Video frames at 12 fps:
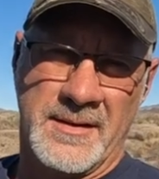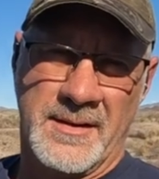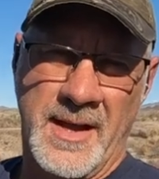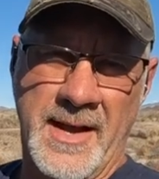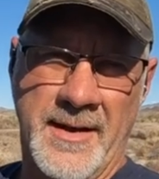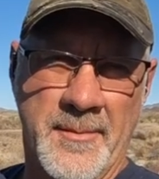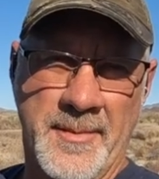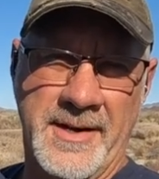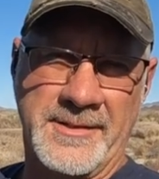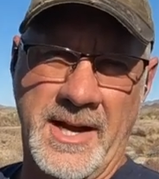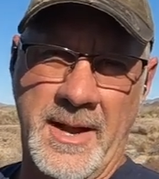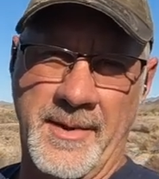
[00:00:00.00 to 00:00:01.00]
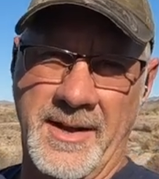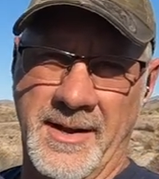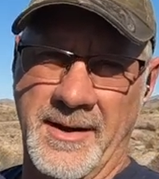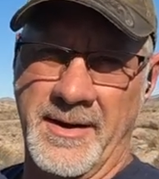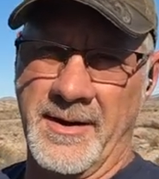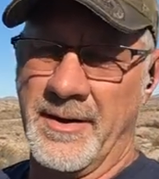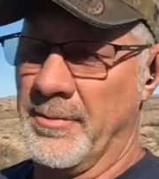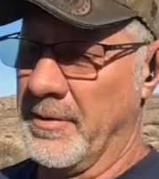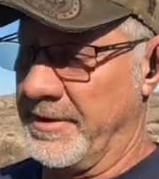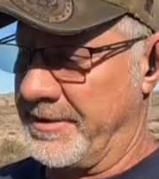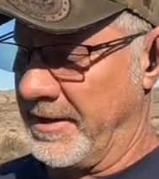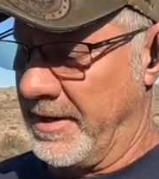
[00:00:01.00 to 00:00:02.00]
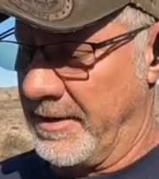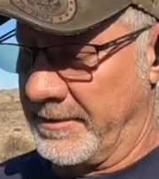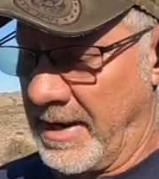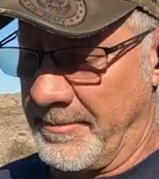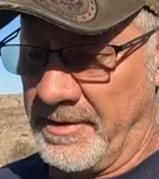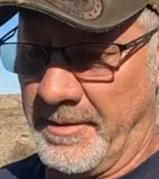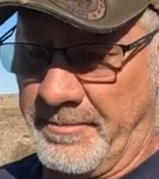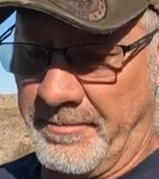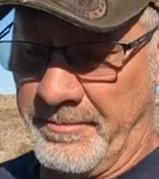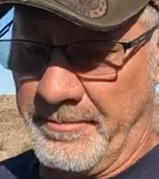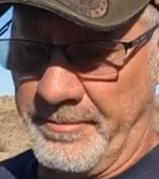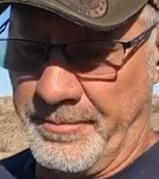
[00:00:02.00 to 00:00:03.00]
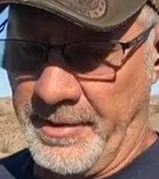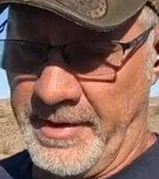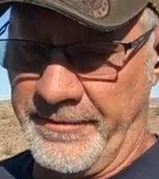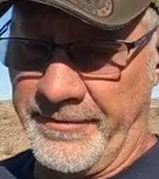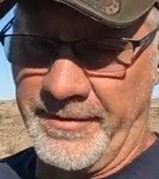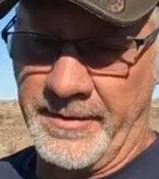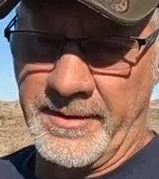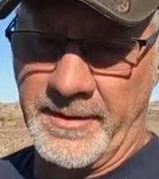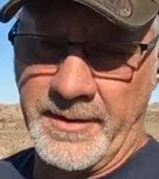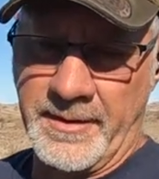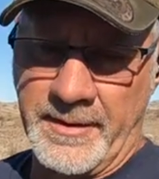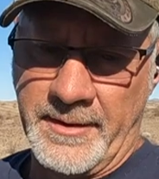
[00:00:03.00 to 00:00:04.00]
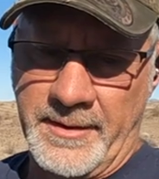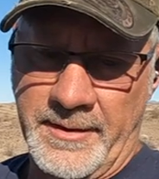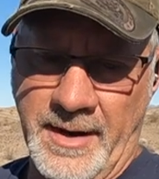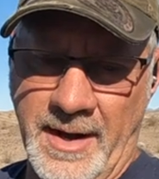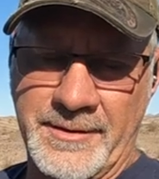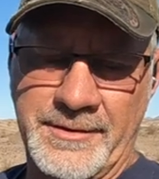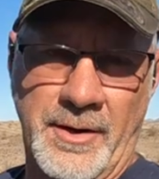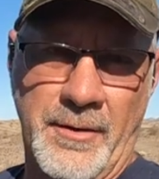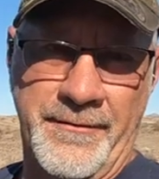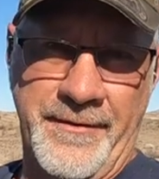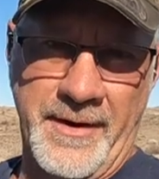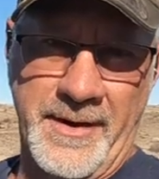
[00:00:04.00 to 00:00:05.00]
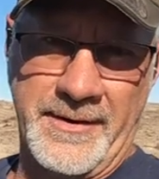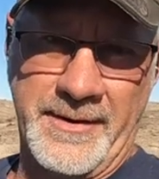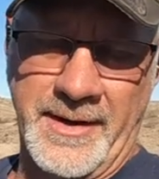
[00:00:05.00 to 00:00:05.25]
Hey everybody, Jamie here with a couple of brief, not so fun